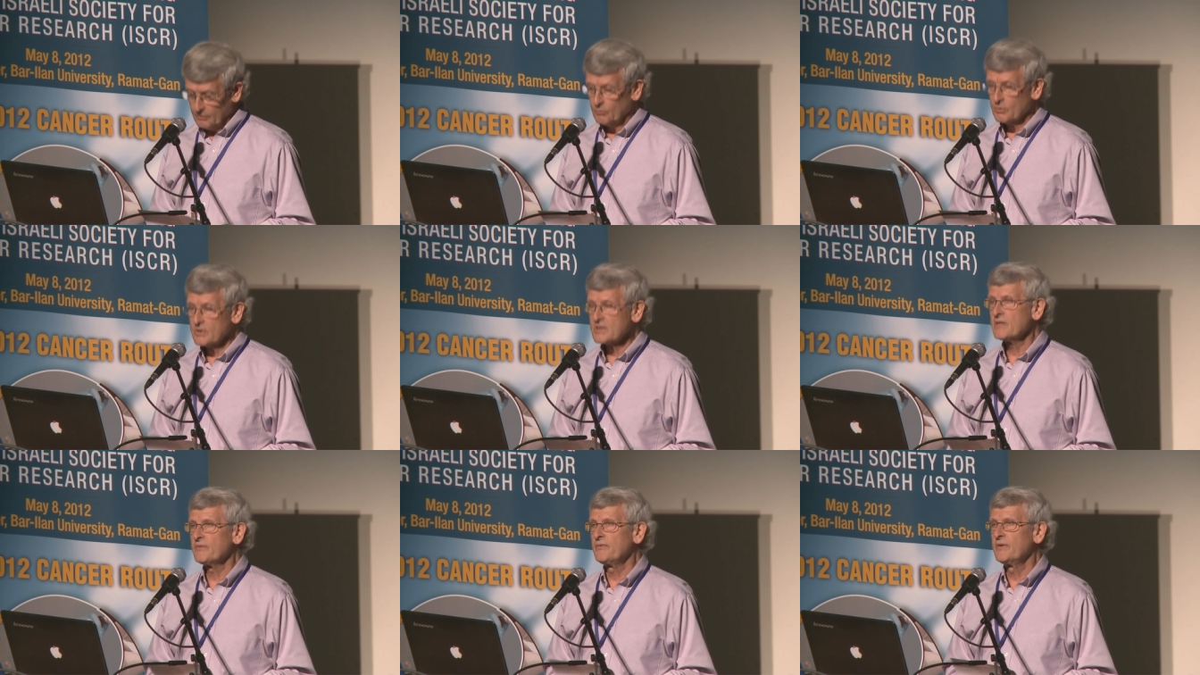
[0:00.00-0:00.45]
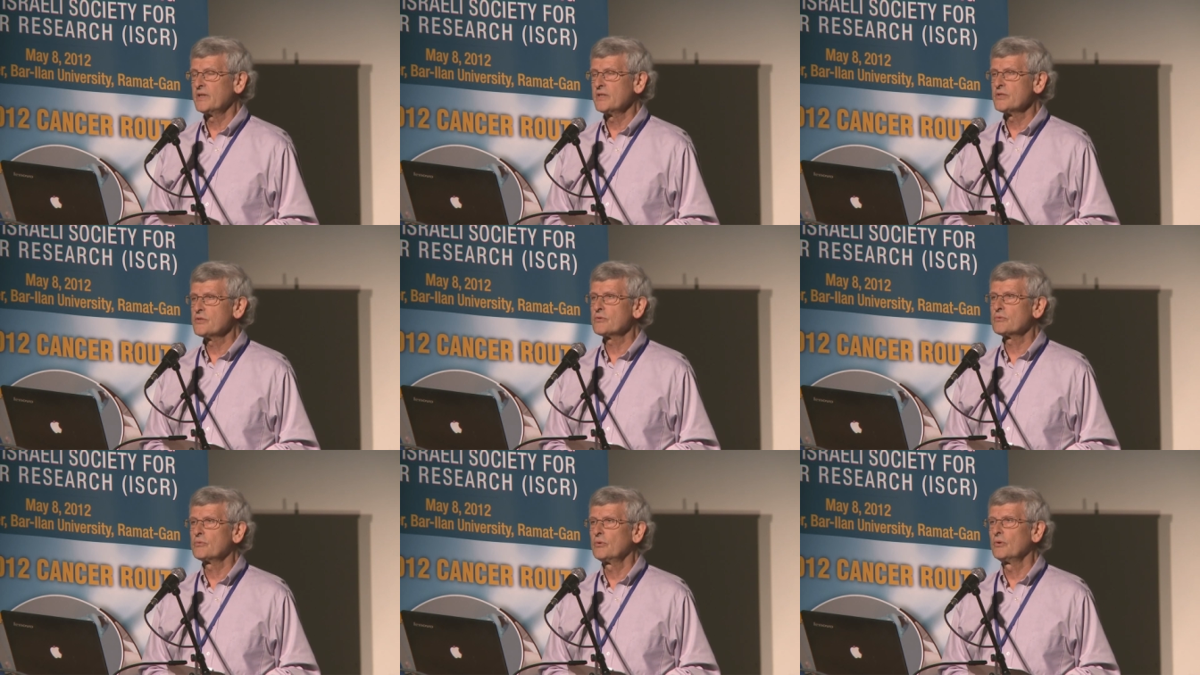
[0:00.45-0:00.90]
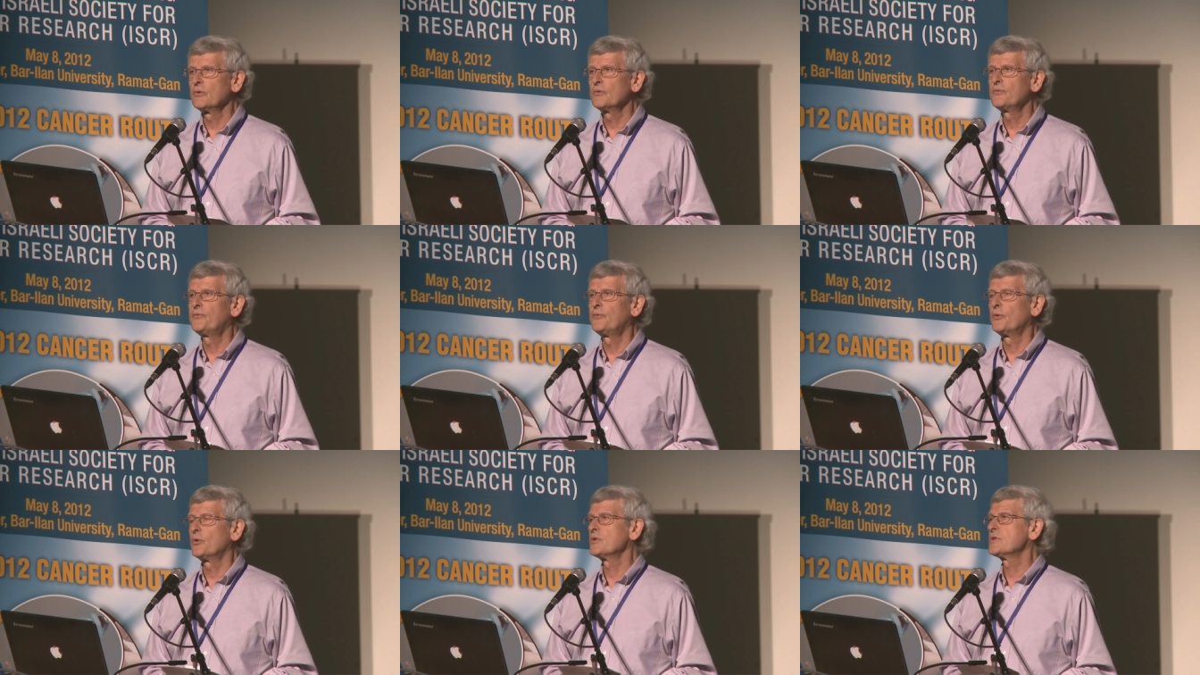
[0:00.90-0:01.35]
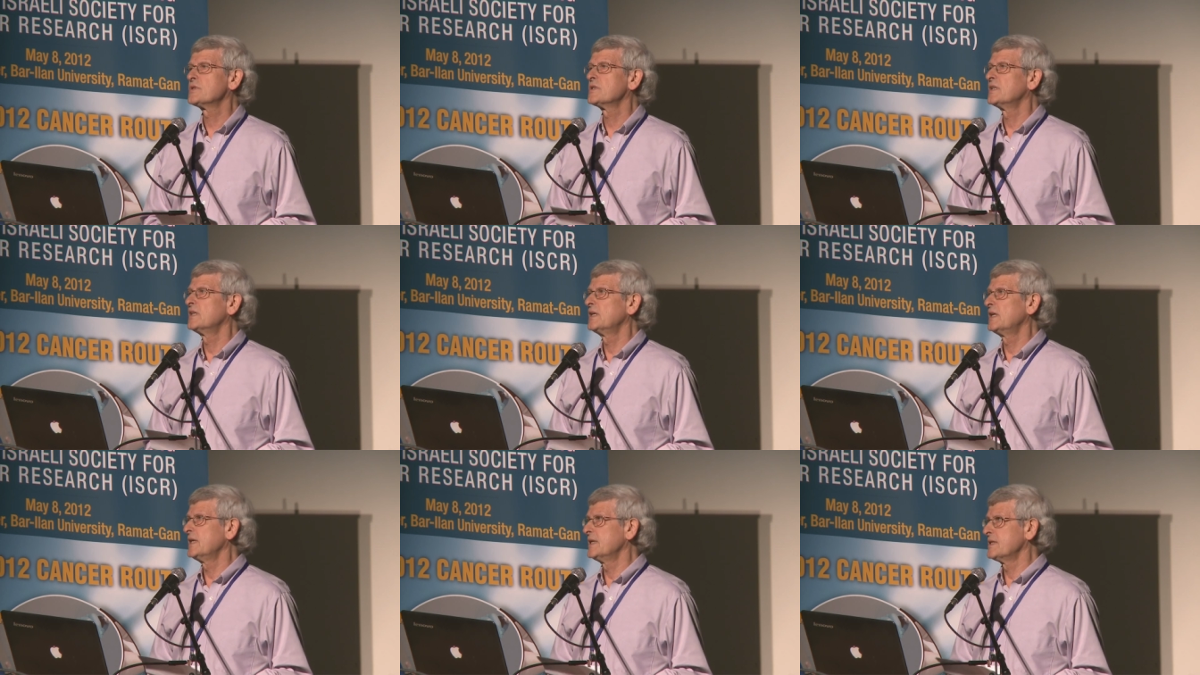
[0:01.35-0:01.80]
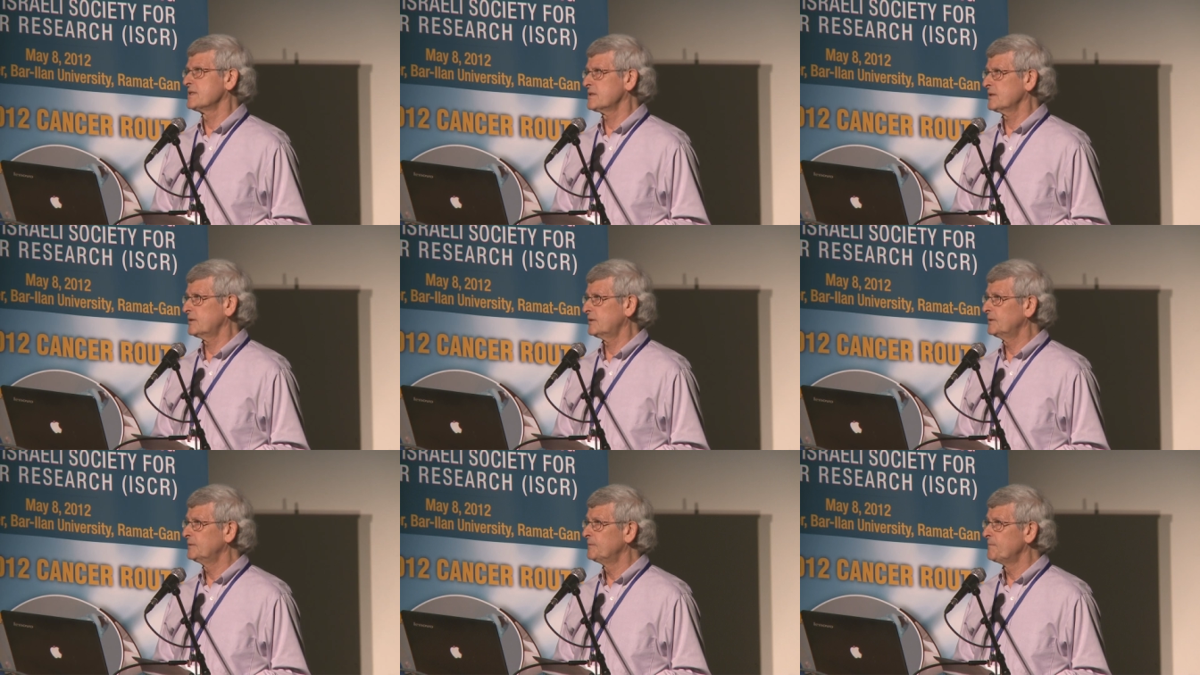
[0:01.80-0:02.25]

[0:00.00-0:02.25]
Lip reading: was a very strong force in Eliezer.